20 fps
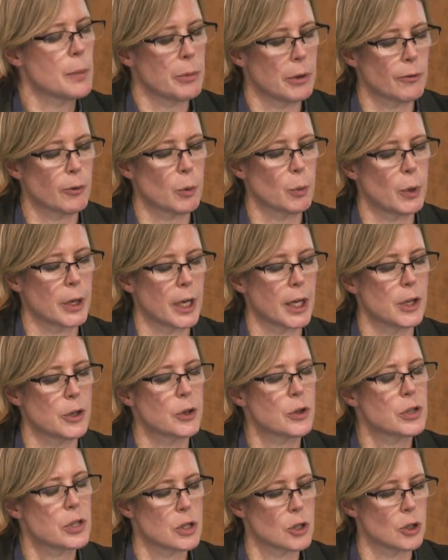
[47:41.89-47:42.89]
But from what I
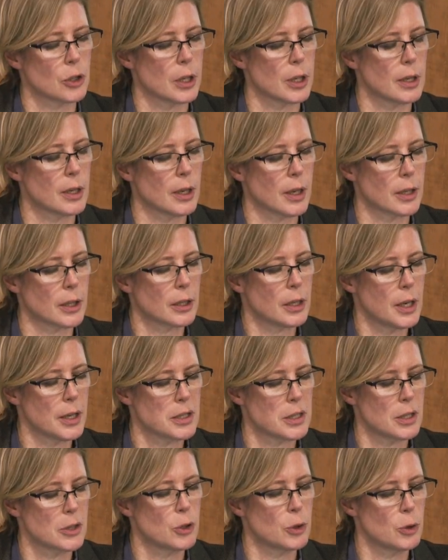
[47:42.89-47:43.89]
understood, the
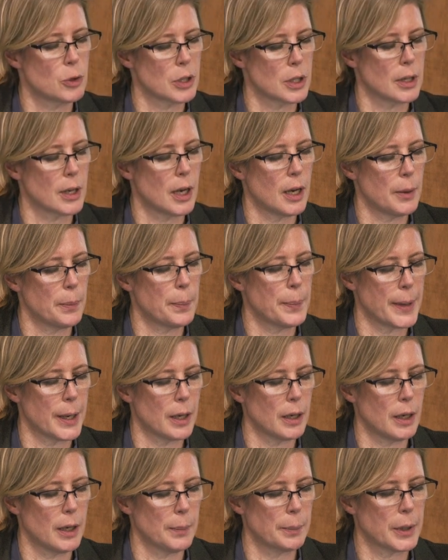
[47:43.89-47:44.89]
Constitution
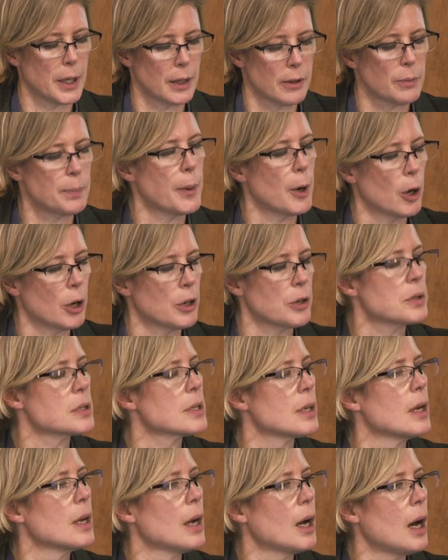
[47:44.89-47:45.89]
kind of
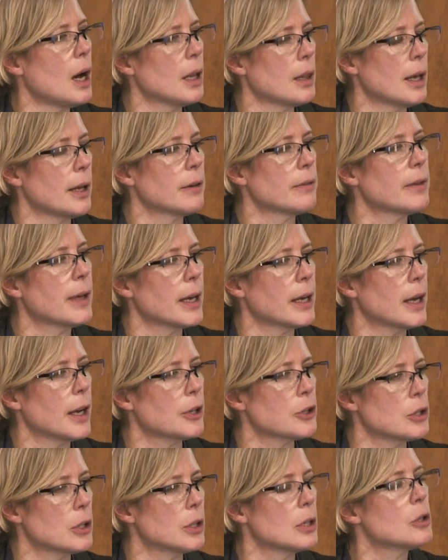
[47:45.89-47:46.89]
bars a lot of that
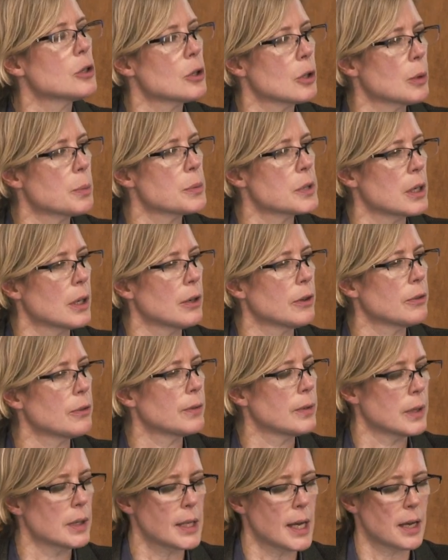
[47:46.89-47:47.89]
action in terms of
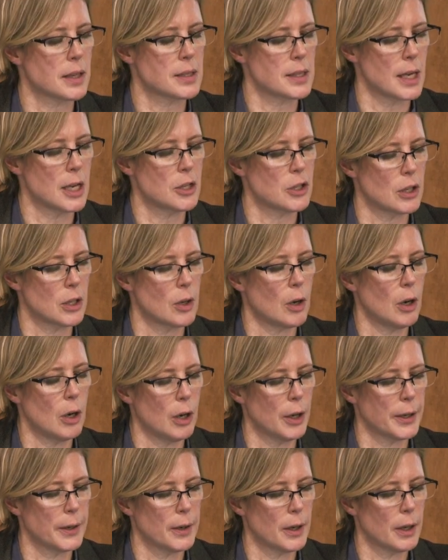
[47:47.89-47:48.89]
taxation
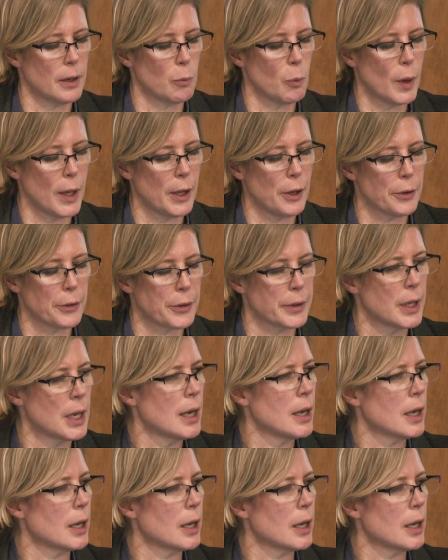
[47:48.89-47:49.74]
on wealth.